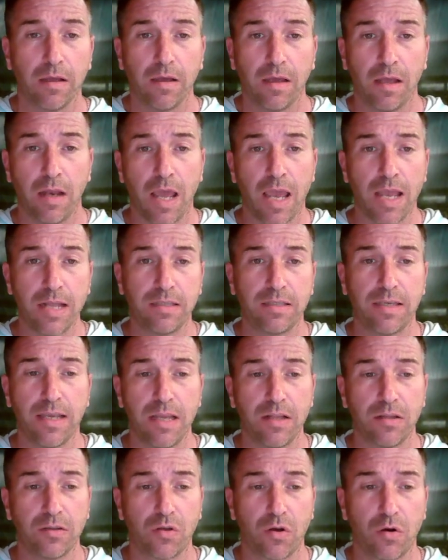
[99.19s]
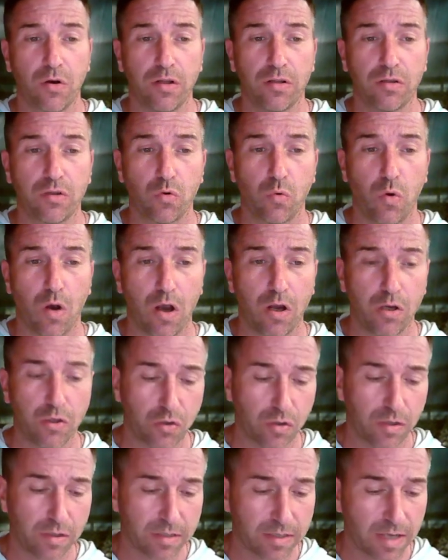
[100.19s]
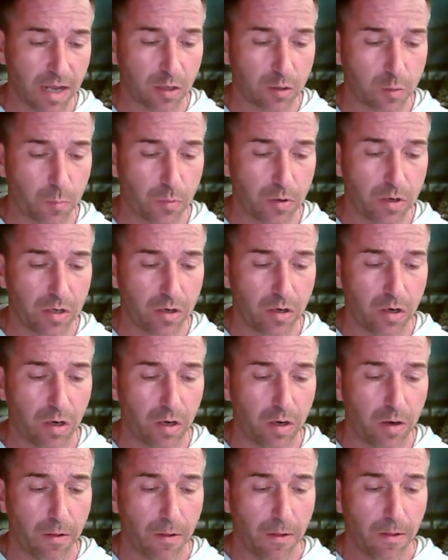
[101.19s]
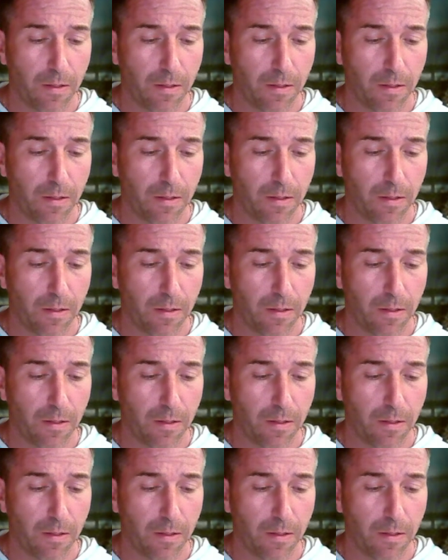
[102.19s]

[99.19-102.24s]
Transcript: And 18 turning into 100 sounds pretty good.